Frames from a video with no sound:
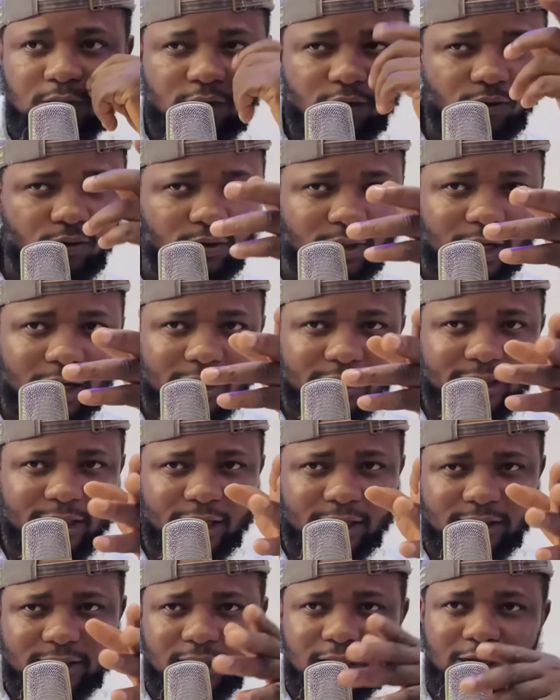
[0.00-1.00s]
You know, that
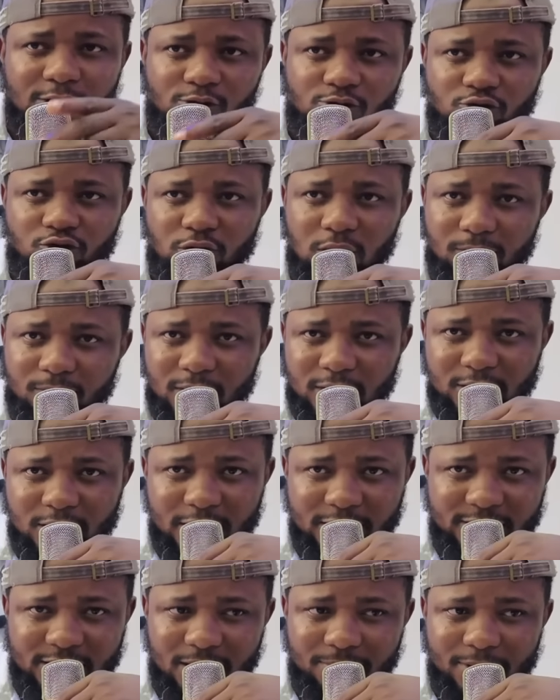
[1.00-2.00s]
Tesla neutral uh,
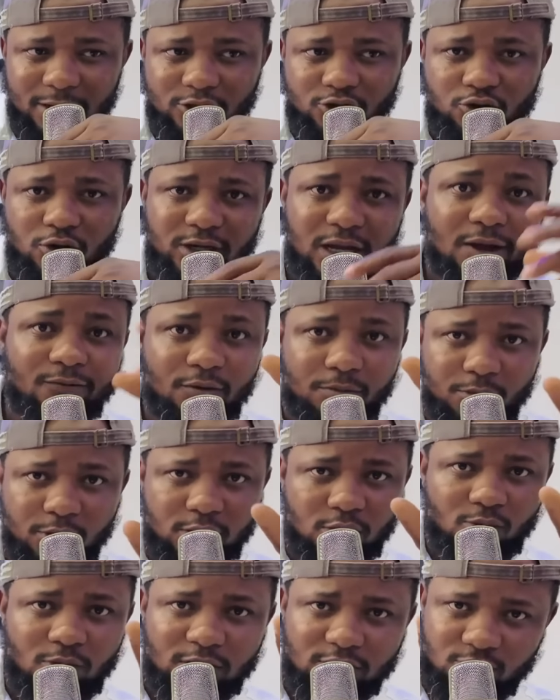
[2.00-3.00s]
Cybertruck,
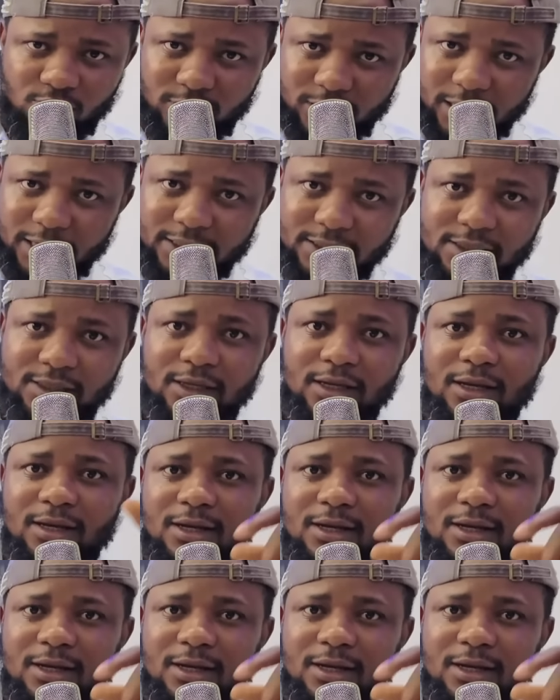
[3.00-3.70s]
everybody want to get.